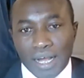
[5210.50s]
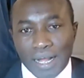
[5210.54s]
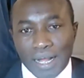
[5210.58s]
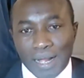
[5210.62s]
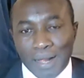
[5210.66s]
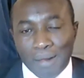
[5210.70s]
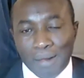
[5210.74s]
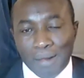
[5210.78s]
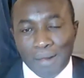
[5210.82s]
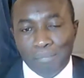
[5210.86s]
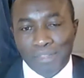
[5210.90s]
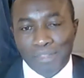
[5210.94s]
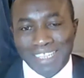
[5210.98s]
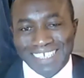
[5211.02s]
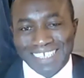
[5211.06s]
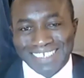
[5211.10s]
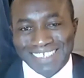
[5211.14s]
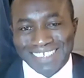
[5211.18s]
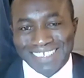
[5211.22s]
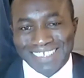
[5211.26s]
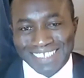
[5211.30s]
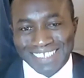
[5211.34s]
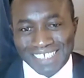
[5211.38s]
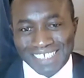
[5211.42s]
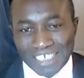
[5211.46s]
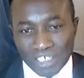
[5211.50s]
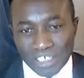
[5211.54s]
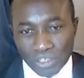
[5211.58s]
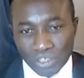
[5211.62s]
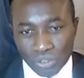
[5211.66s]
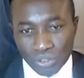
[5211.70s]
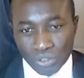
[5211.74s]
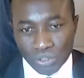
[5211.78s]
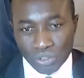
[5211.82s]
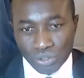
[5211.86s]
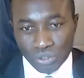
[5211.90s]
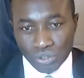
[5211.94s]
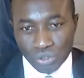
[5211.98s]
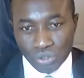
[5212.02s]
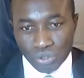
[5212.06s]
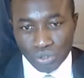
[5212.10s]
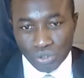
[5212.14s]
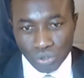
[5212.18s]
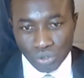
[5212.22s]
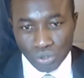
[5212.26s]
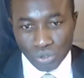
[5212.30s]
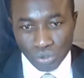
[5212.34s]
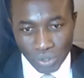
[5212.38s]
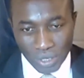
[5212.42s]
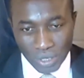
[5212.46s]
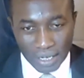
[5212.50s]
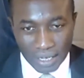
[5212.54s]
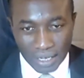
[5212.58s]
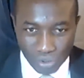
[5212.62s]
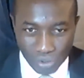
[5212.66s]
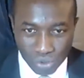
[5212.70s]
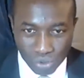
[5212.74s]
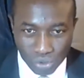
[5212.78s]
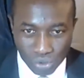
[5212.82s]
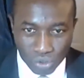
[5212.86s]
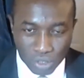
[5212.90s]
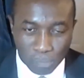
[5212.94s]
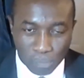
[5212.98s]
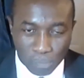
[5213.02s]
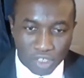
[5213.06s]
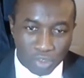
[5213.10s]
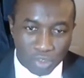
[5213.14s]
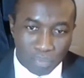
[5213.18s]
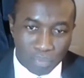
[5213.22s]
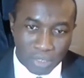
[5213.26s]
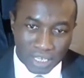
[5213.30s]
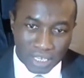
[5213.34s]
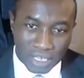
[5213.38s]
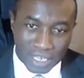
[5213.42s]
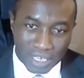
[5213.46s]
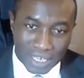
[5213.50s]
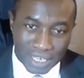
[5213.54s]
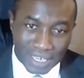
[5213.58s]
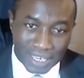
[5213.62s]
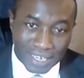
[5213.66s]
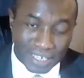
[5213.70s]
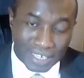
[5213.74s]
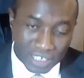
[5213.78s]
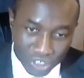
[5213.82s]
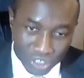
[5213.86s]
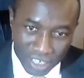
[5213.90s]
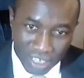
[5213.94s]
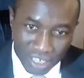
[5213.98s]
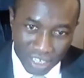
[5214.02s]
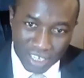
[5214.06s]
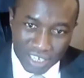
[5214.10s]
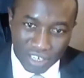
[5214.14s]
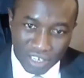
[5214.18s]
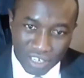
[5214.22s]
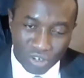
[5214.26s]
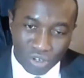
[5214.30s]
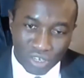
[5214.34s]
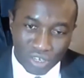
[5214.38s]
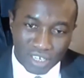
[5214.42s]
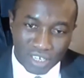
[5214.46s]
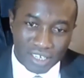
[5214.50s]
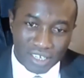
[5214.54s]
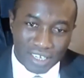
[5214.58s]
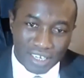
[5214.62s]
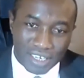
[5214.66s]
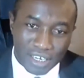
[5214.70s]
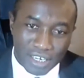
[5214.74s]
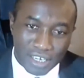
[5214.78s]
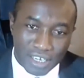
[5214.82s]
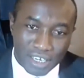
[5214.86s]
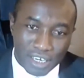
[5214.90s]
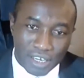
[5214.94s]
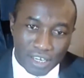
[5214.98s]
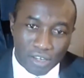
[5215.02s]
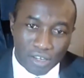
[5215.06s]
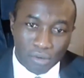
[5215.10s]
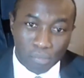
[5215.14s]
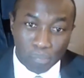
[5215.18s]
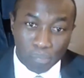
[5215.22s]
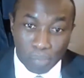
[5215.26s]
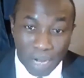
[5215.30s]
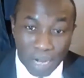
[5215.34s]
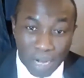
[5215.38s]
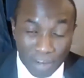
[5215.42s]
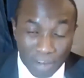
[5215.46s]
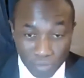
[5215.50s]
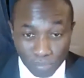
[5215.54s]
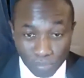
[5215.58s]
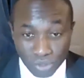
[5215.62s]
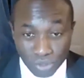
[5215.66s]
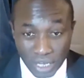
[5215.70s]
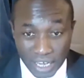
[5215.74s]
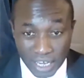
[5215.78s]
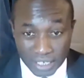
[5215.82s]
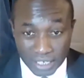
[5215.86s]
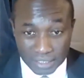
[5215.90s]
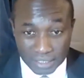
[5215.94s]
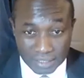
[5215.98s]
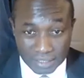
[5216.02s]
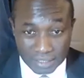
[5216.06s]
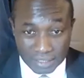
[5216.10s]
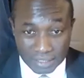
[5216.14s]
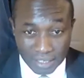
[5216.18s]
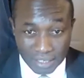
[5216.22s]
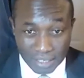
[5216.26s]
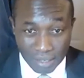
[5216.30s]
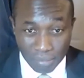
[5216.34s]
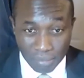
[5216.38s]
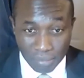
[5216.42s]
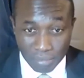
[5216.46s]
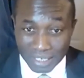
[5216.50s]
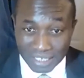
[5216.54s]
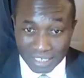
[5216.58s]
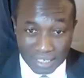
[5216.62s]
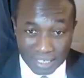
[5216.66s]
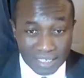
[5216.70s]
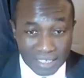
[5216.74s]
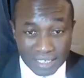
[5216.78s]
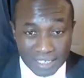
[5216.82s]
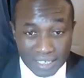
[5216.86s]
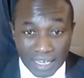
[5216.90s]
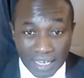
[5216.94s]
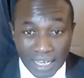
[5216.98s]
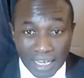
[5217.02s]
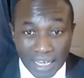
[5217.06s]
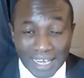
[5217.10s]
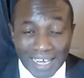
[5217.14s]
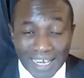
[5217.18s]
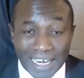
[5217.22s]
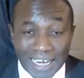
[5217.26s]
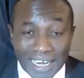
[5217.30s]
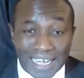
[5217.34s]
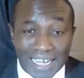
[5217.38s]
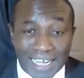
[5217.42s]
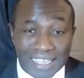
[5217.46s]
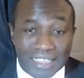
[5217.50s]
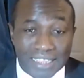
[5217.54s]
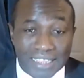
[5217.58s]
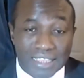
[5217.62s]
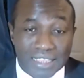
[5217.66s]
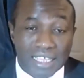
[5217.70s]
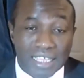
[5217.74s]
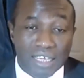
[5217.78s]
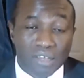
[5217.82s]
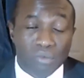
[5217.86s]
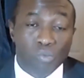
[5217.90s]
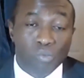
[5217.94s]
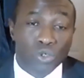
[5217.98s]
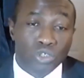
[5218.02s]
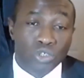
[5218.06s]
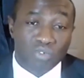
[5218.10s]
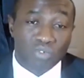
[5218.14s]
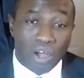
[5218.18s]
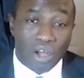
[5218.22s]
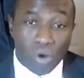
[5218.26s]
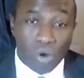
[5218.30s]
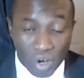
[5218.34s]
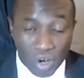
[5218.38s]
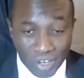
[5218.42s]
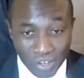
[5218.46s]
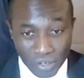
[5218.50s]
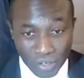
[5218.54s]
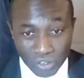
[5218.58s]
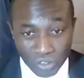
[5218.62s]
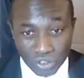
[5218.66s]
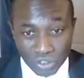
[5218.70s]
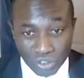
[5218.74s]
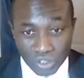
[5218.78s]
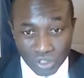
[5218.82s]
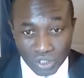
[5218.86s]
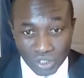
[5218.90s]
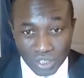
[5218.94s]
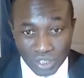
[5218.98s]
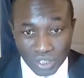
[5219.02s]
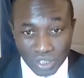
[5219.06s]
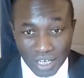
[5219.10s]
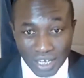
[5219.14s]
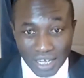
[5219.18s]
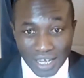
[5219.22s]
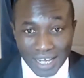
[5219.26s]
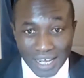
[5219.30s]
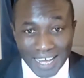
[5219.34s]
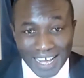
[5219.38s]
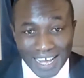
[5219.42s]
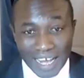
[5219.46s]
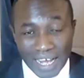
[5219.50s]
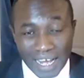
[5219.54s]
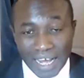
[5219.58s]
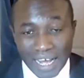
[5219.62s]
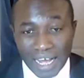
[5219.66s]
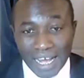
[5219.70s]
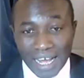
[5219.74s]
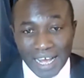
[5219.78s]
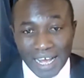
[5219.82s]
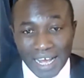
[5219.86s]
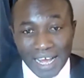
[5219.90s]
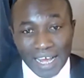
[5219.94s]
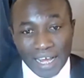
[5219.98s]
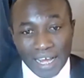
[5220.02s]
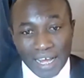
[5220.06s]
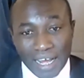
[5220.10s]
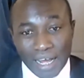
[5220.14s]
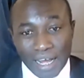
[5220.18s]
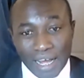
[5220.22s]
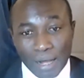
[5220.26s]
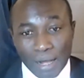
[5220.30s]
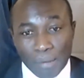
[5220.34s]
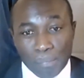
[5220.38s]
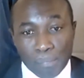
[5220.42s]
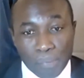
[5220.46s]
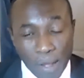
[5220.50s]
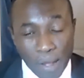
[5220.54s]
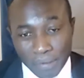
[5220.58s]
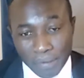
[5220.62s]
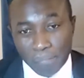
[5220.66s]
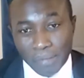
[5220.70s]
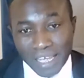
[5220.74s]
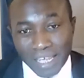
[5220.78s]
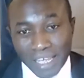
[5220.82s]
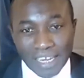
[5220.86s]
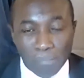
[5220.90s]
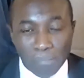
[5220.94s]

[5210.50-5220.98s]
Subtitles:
listening to UDP speak English. In platforms like this. I mean, that's the reality. And I think most of our audience are probably mainly